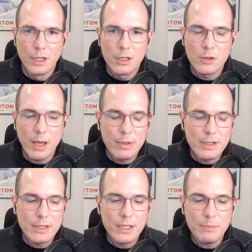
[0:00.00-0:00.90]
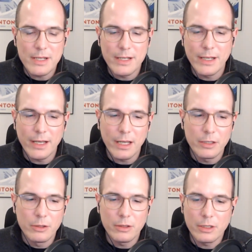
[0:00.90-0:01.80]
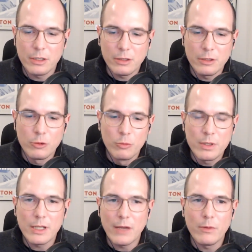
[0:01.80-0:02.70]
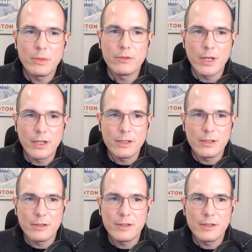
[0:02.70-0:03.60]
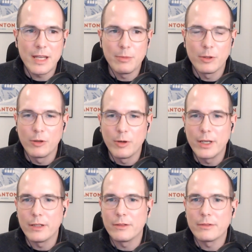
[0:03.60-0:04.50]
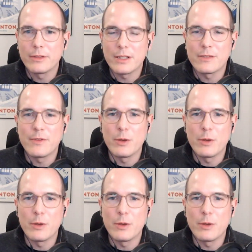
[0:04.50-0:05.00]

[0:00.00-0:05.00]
So MLC is basically like a Cuban government-run stable coin that's very